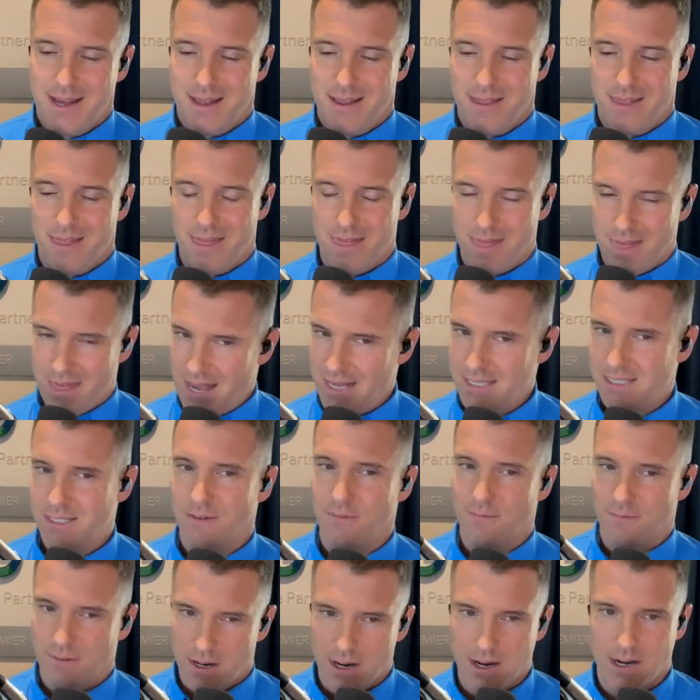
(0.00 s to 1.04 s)
That's a
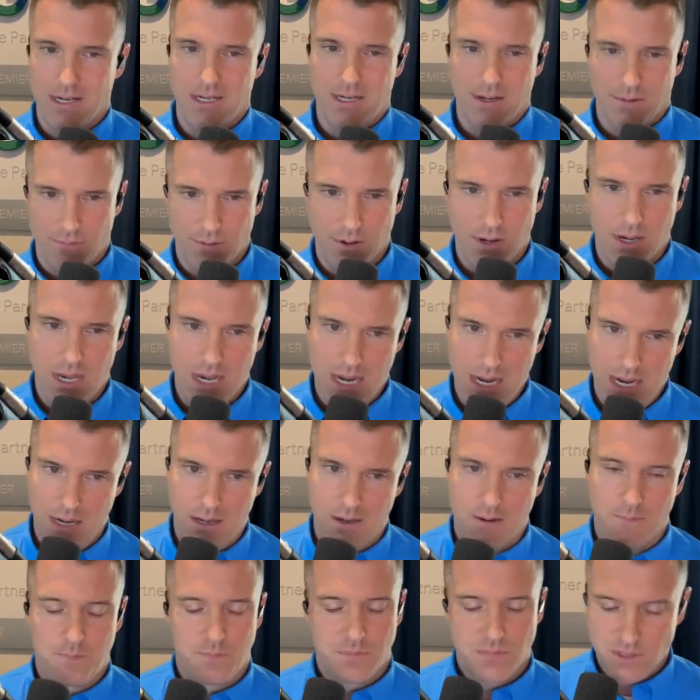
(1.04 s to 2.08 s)
very different need.
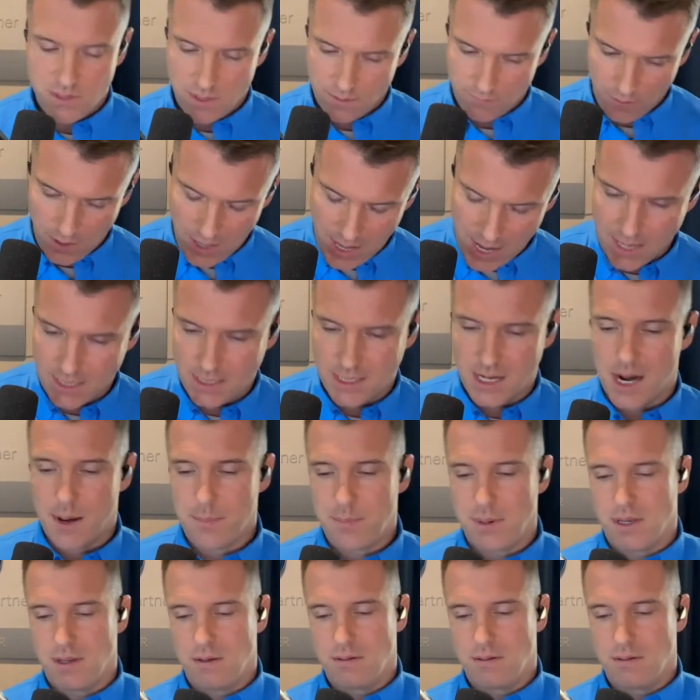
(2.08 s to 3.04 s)
Different ad copy,